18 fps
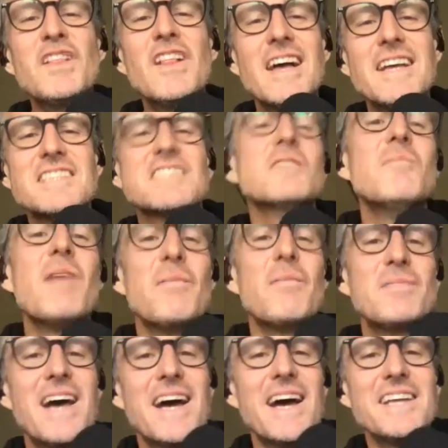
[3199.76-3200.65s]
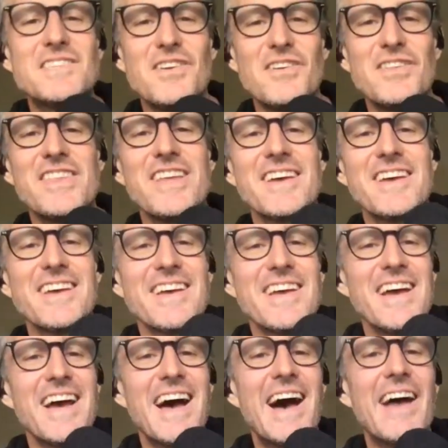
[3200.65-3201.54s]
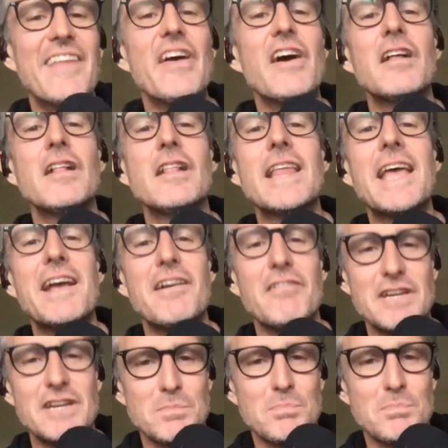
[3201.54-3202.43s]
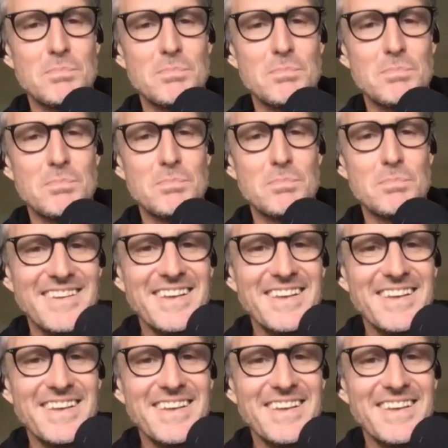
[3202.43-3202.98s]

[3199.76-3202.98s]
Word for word: like some updates on the other hilarious pranks